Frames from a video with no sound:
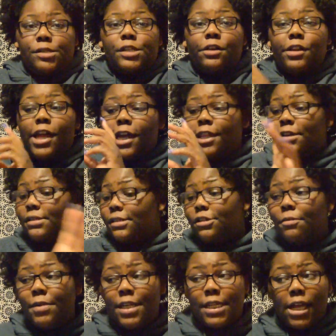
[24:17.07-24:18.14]
So like there's
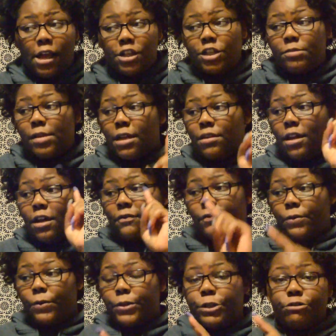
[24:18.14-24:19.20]
so many scholarships out there
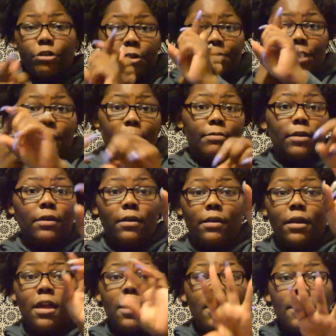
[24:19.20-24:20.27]
for short
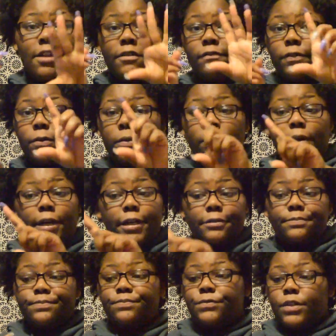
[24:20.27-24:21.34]
people, for,
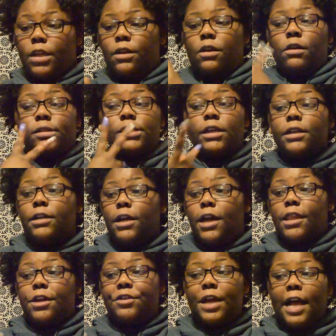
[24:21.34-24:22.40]
you know, certain
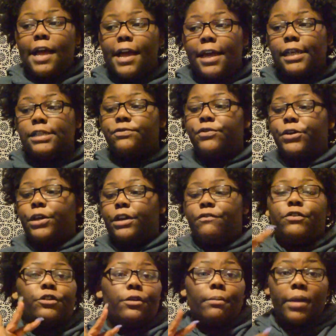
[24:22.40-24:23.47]
colored eyes, for
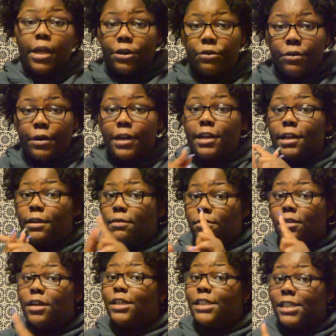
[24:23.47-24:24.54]
if you're a minority.
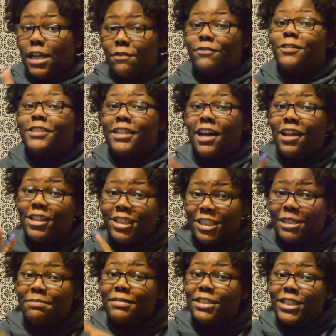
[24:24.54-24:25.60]
There's several
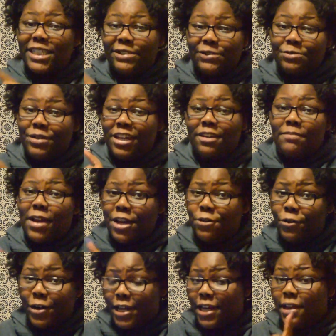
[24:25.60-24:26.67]
scholarships just for being a
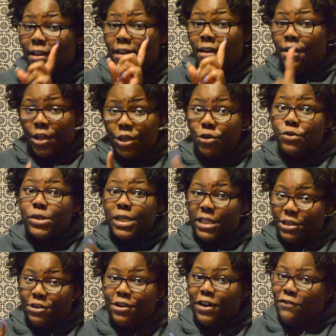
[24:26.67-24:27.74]
minority. Use it
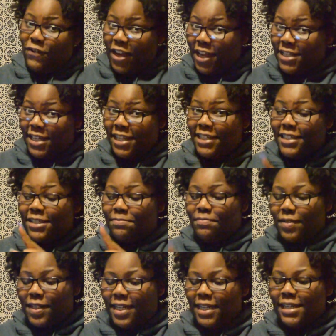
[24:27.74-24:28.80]
to your advantage,
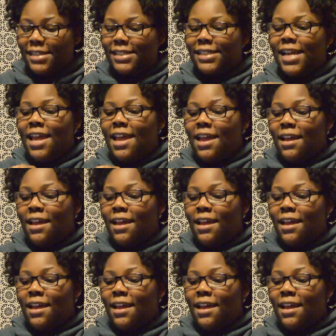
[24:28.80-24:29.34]
please.